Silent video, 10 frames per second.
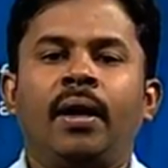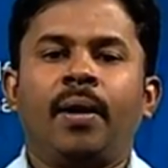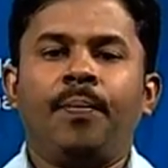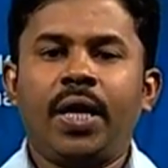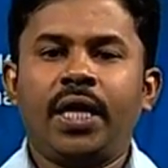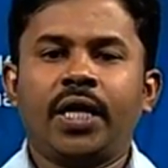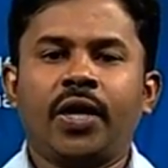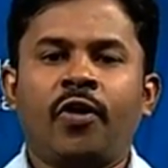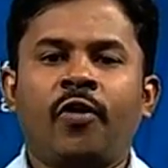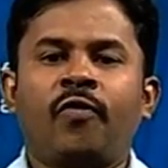meaning
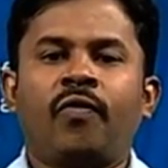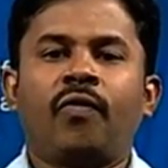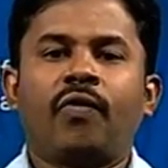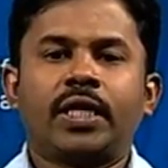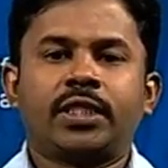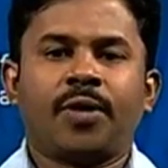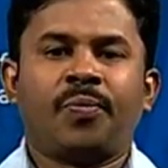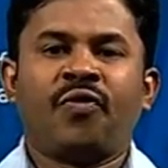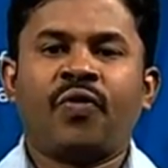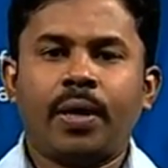of, for
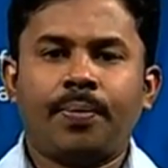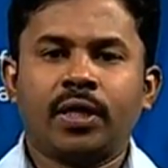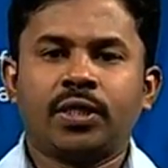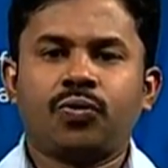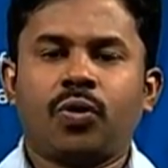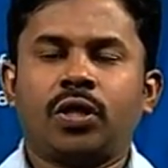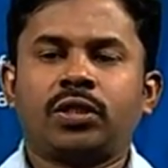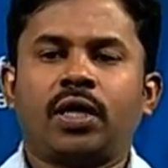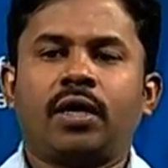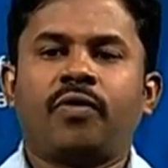example, 5%
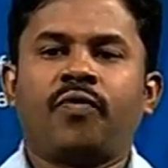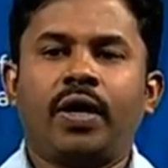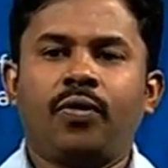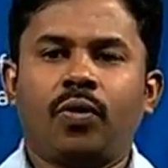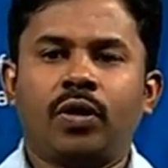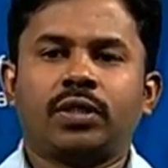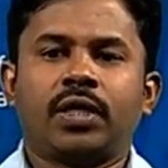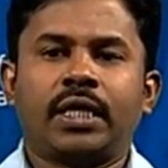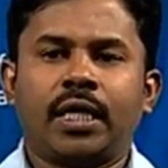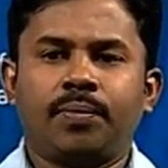words or 5 words
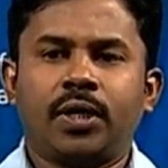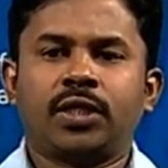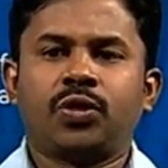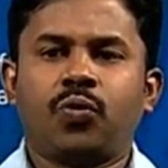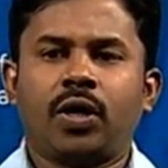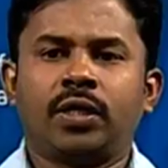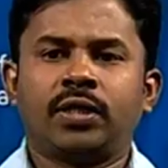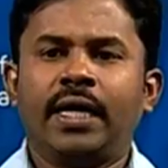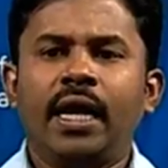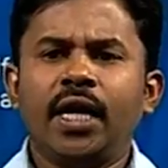or 10% words,
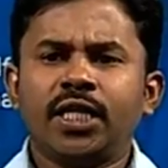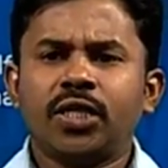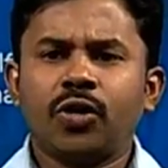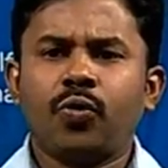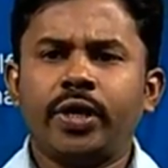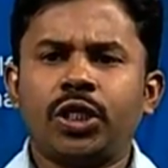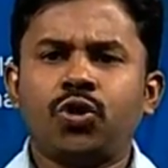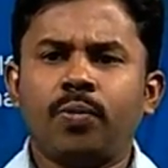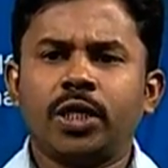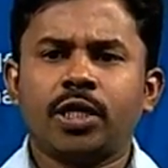let us not worry
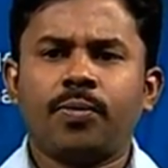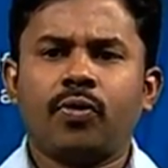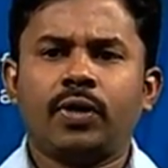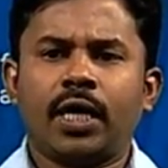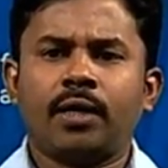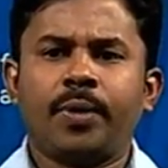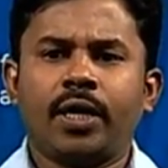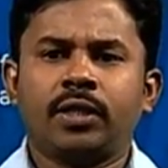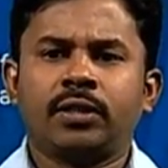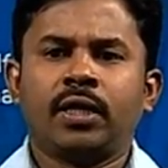too much about that,
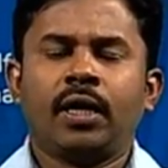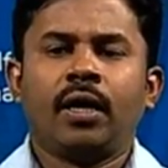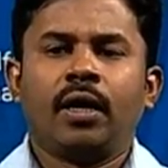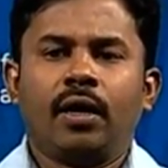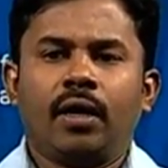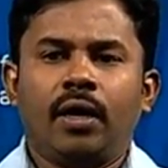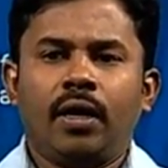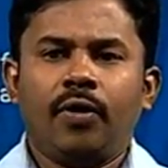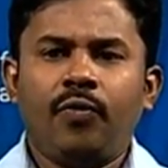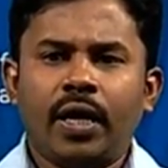because
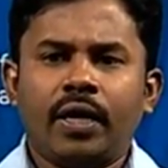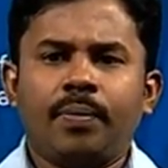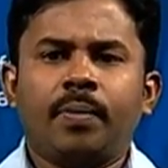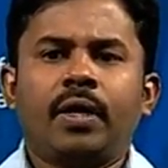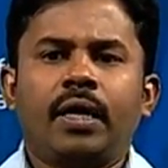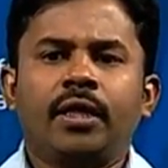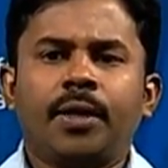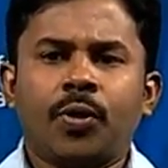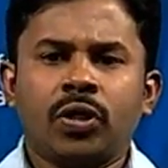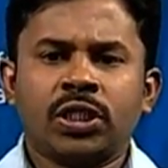we are in the
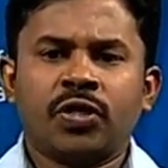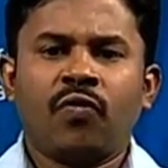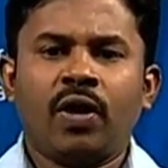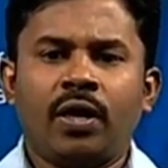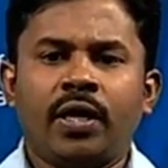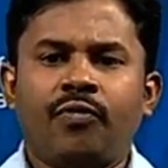process of learning,